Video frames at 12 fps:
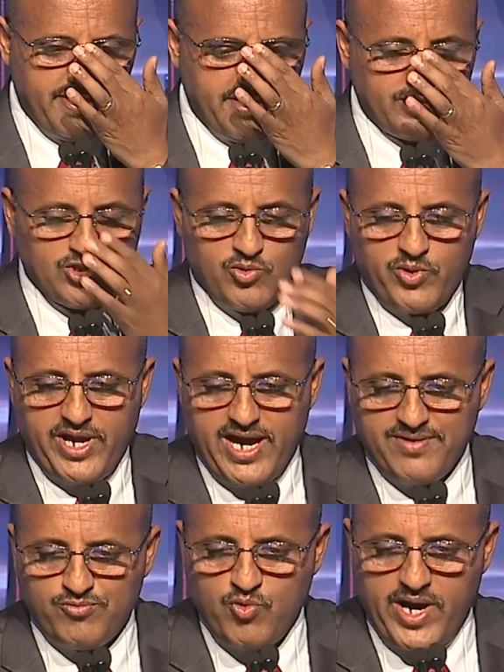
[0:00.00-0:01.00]
So we
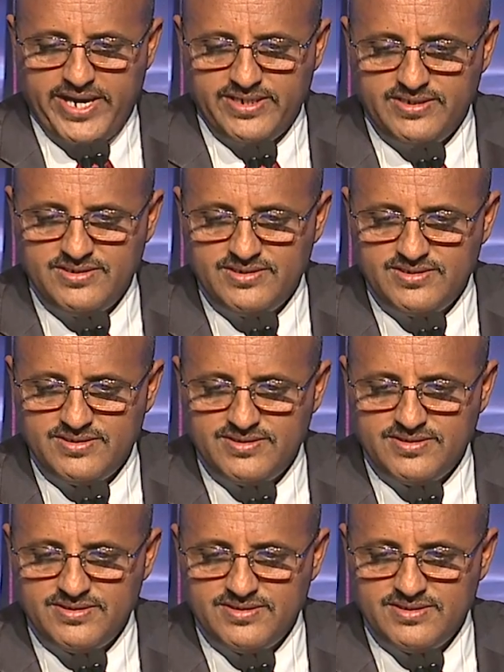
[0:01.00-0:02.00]
have 1
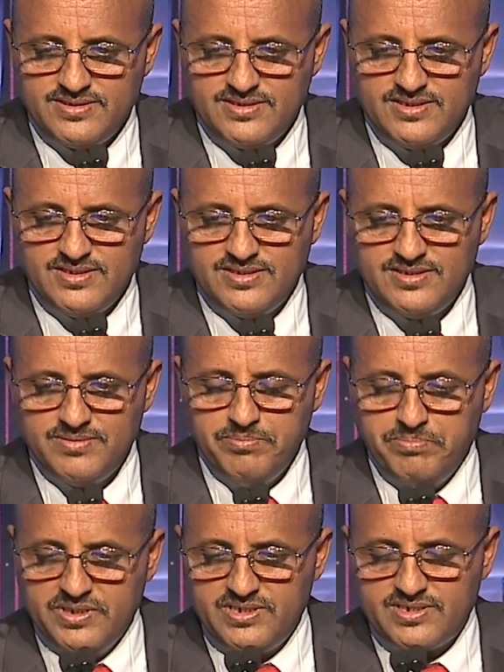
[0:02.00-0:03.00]

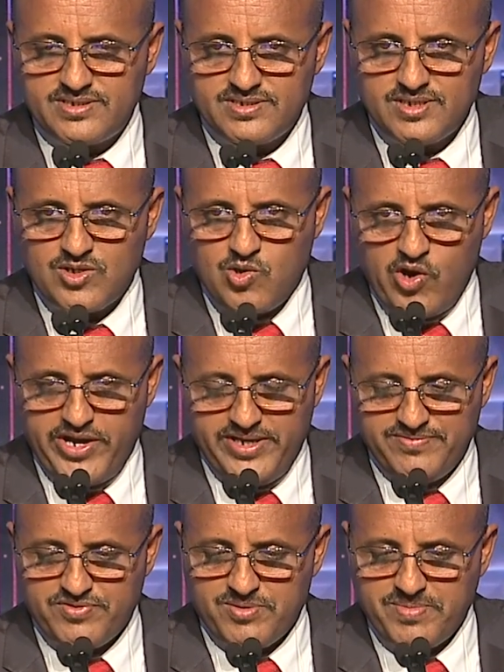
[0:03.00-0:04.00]
birr
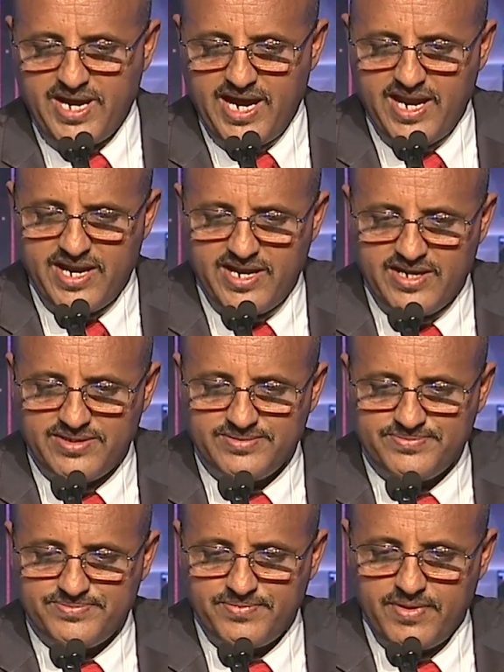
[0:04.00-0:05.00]
coin from Canada.
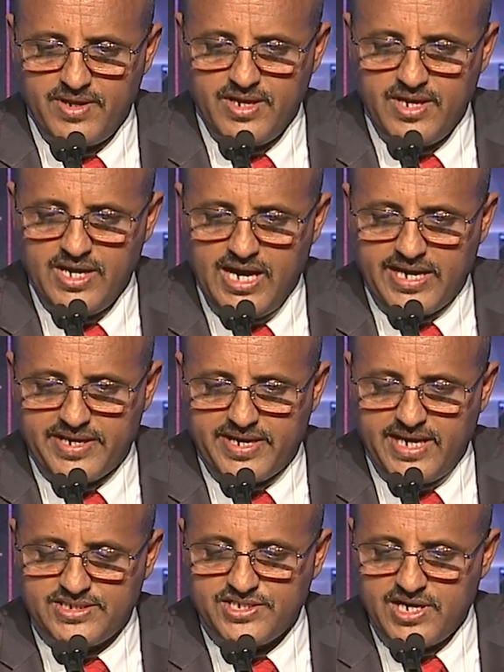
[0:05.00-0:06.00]

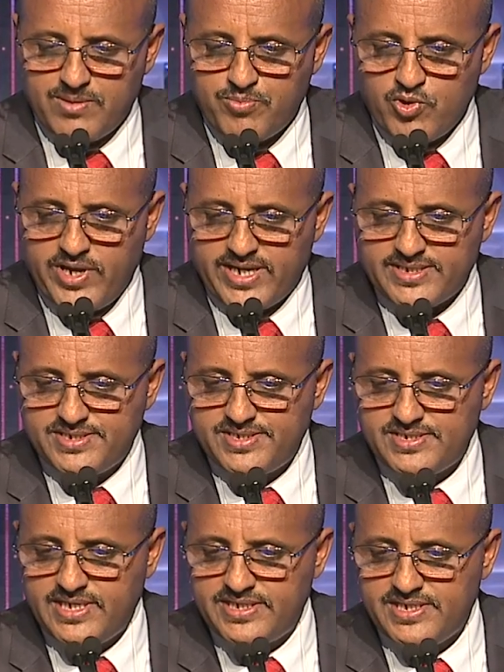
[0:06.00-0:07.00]
Agricultural products
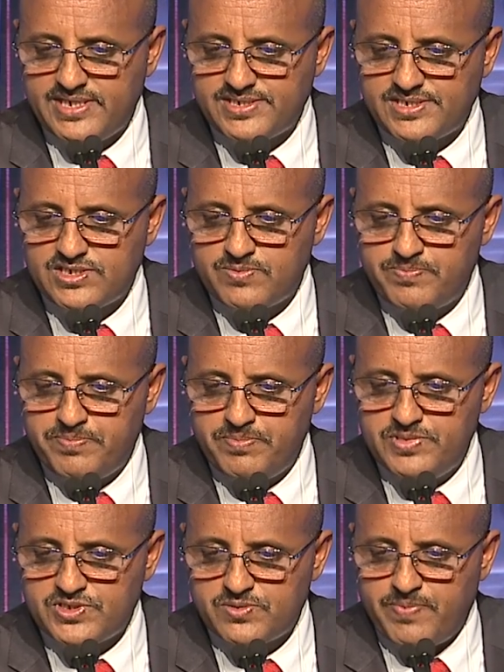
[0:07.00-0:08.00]
such as
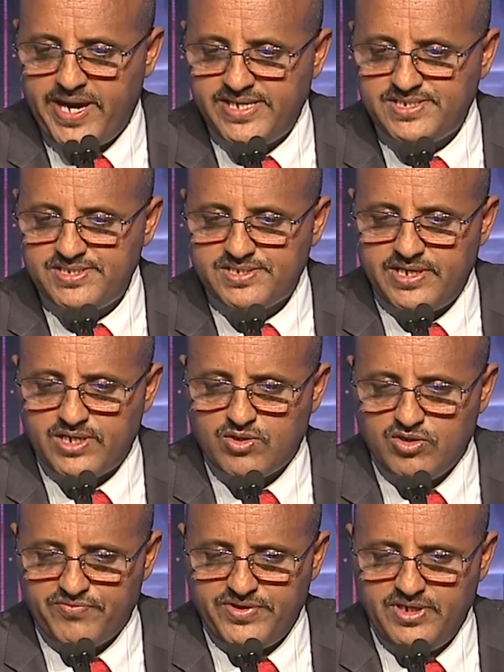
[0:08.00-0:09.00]
spices and
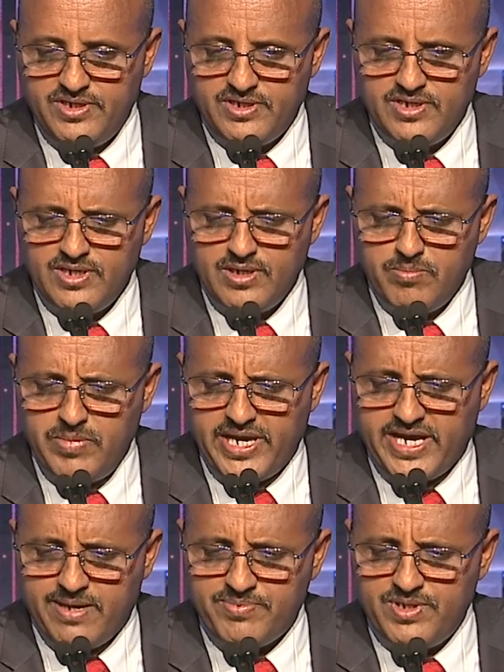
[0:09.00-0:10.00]
coffee
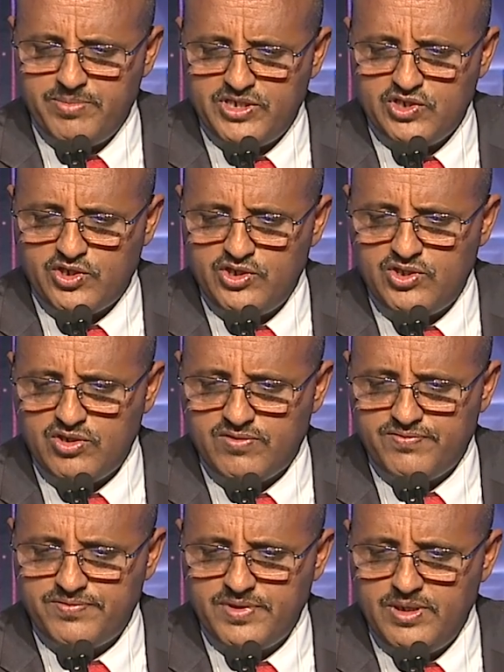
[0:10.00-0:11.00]
make up the majority
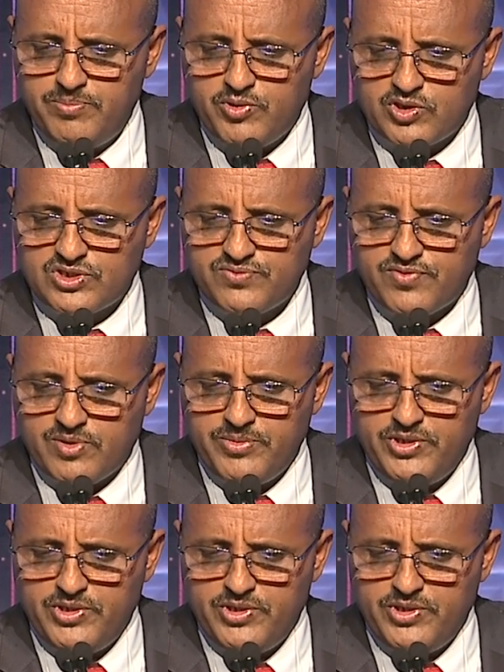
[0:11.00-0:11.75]
of imports from